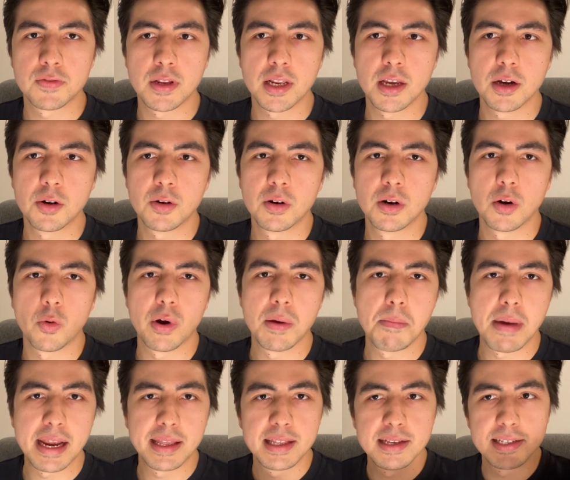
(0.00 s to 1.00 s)
video. We
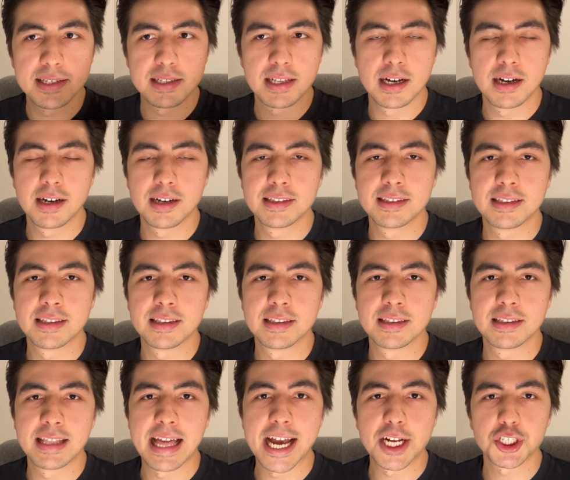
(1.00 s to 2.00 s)
made this uh,
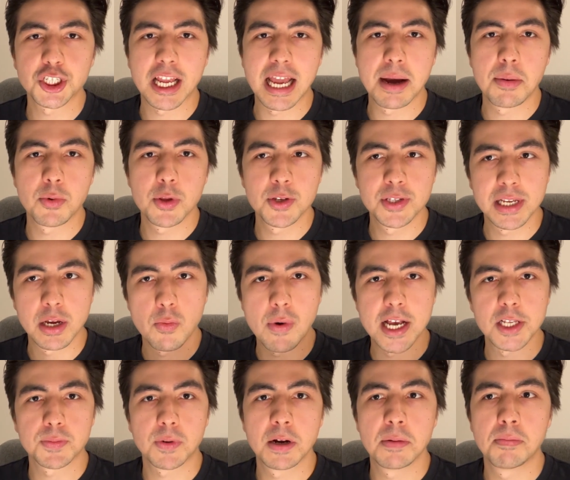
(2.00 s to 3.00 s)
dashcam using a
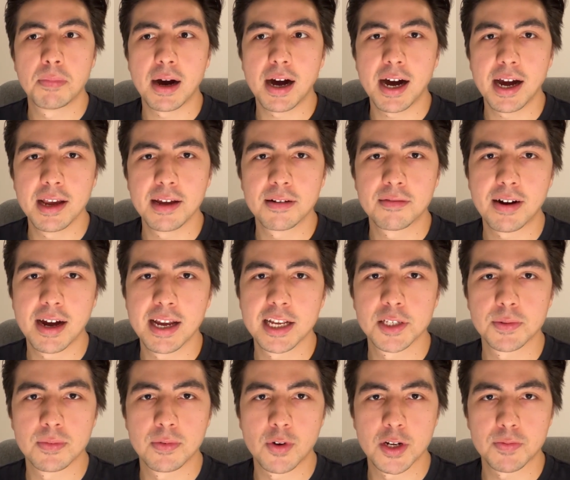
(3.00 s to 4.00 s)
Raspberry Pi,
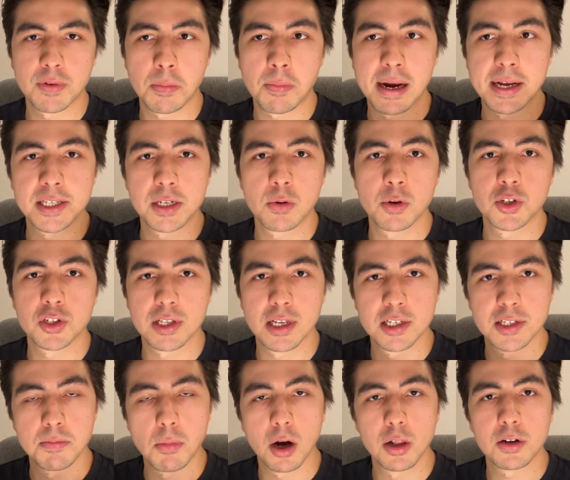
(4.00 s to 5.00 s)
right? Raspberry Pi Zero, which is a
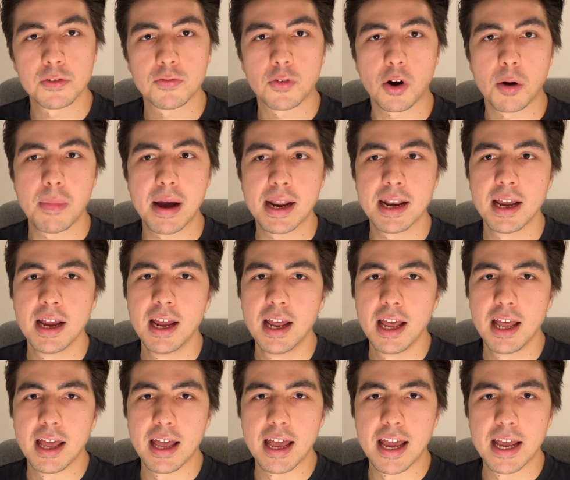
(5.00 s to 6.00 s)
smaller format.
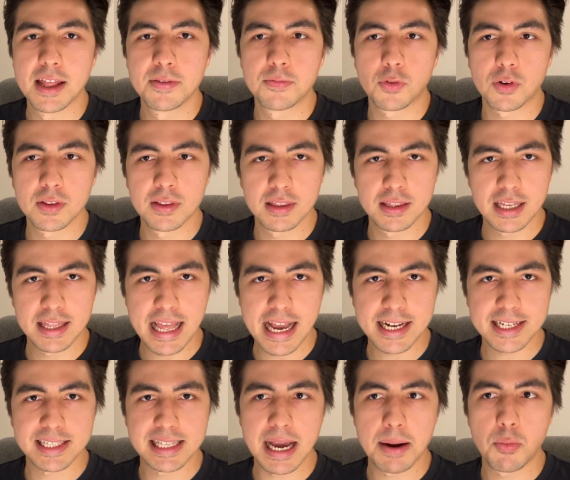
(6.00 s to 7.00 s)
And for the
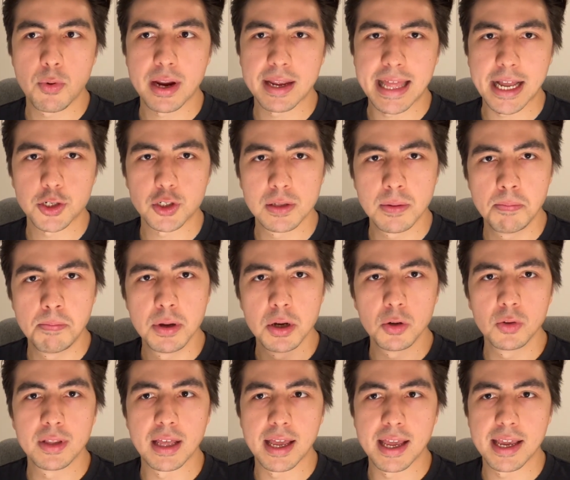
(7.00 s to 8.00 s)
next step, we can actually
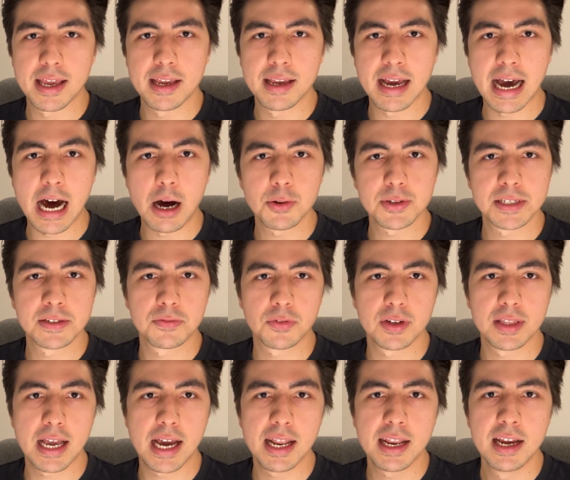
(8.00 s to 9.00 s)
build a housing for
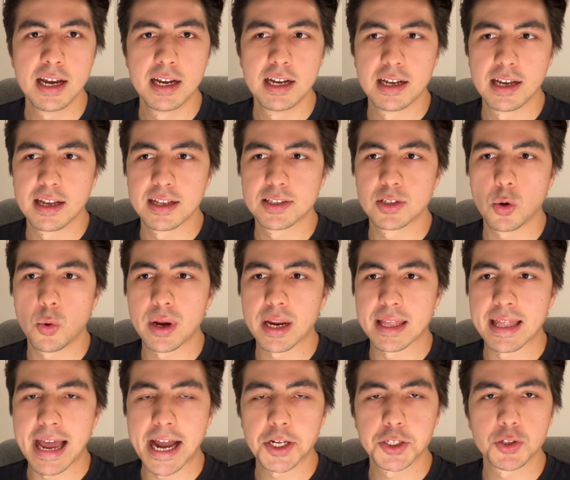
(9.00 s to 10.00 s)
that. So we
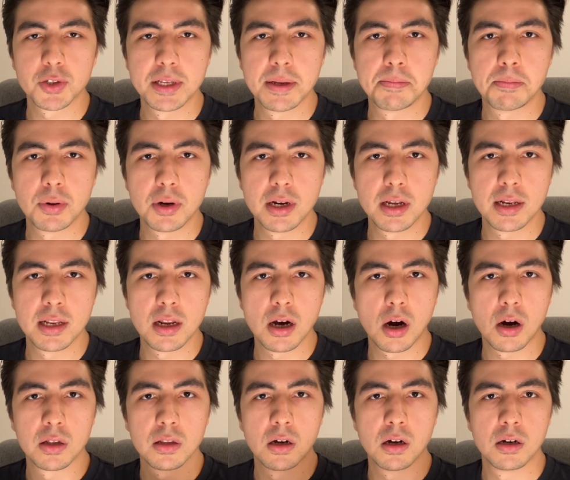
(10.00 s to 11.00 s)
can actually put it
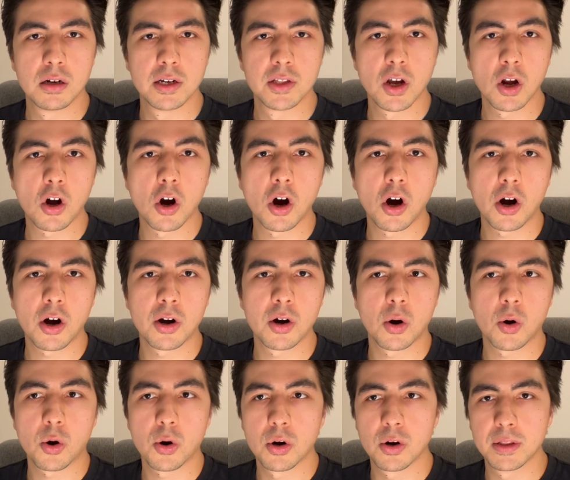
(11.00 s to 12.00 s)
on a, in a car
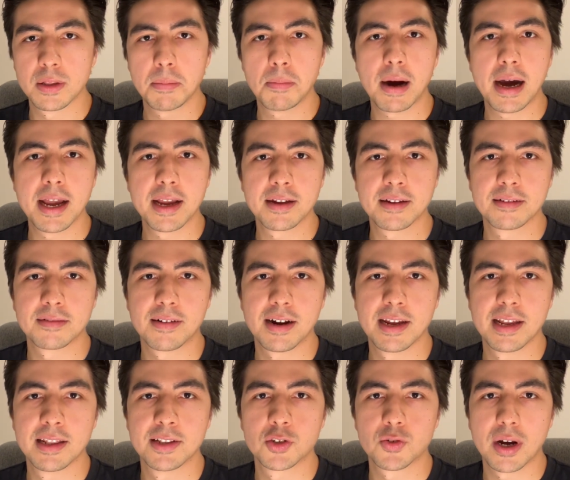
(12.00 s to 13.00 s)
or on a bike, right?
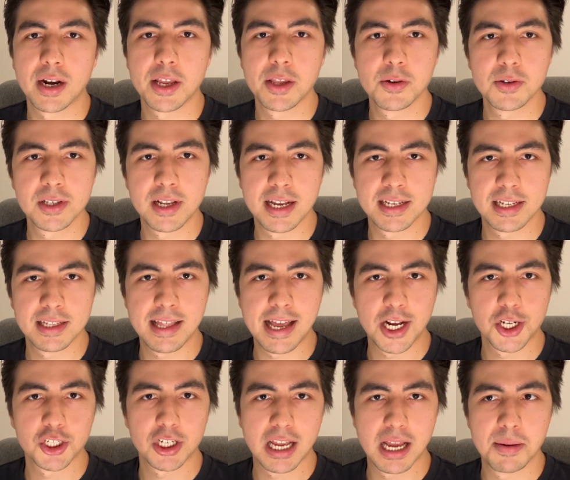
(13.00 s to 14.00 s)
And try to use it as a
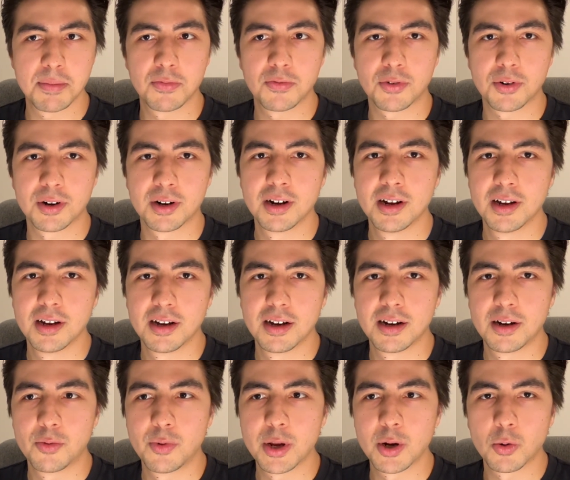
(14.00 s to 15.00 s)
dashcam for
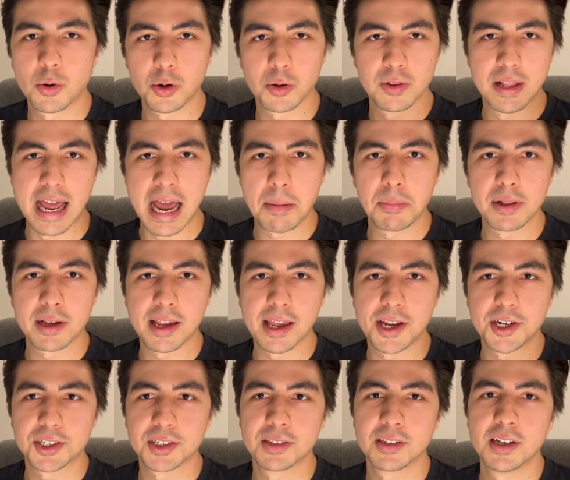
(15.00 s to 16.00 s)
a real world
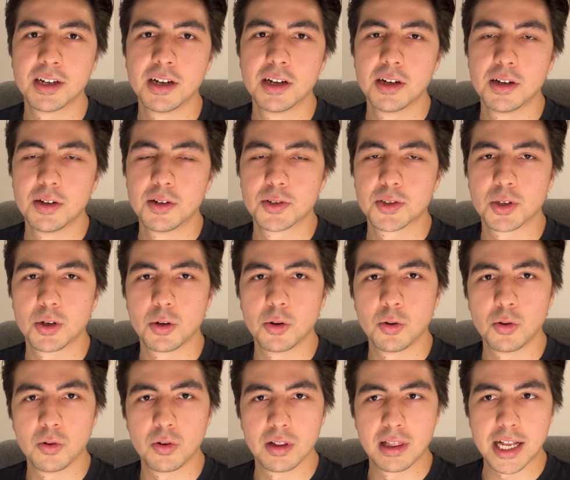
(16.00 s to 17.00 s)
application.
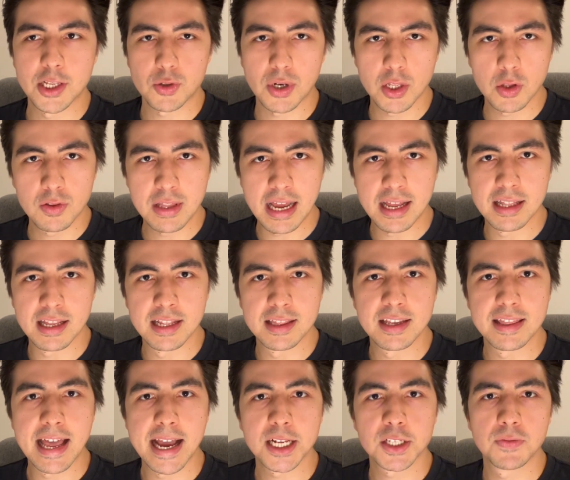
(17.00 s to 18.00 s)
So let's try to do that in the
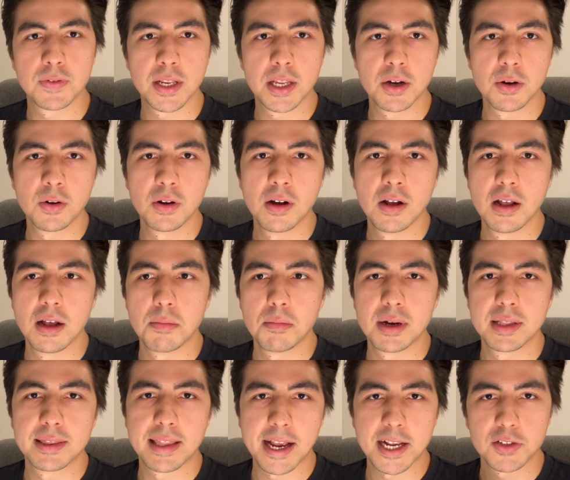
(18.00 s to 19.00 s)
next video,
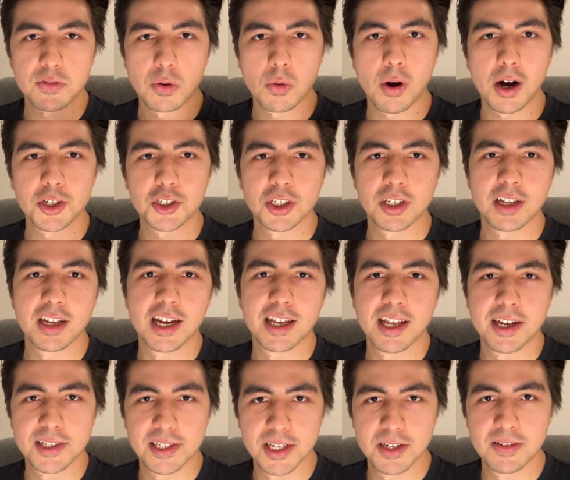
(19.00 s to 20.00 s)
but thanks for watching and
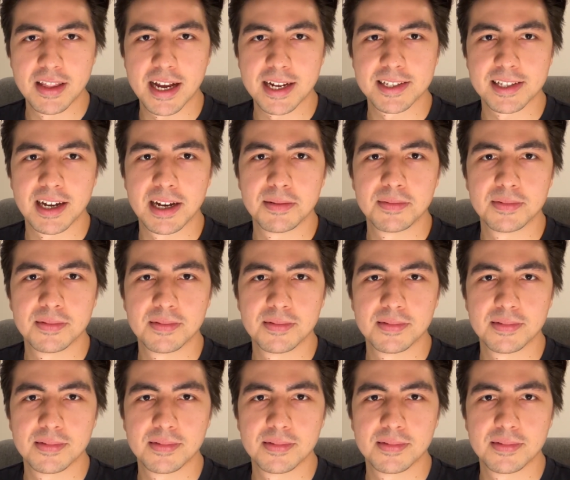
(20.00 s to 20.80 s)
I see you next time.